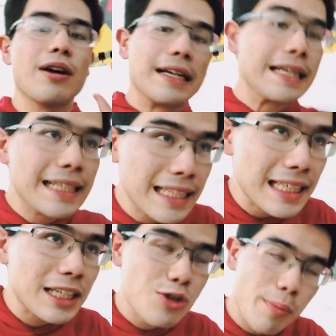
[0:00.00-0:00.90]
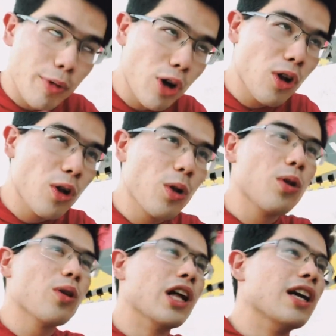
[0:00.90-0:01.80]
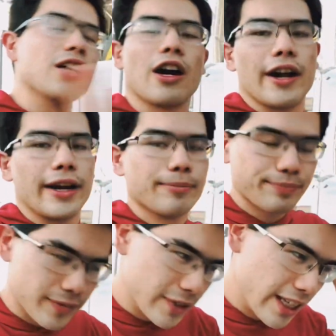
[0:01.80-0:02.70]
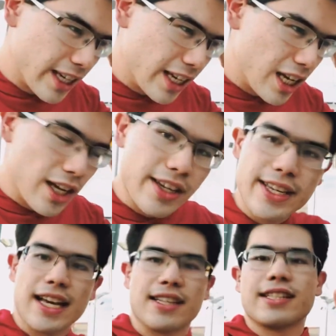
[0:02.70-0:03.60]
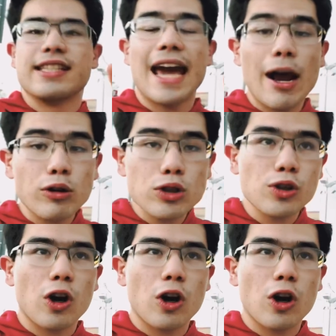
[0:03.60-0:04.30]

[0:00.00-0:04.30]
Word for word: Drum roll. All right. Yes, the Arizona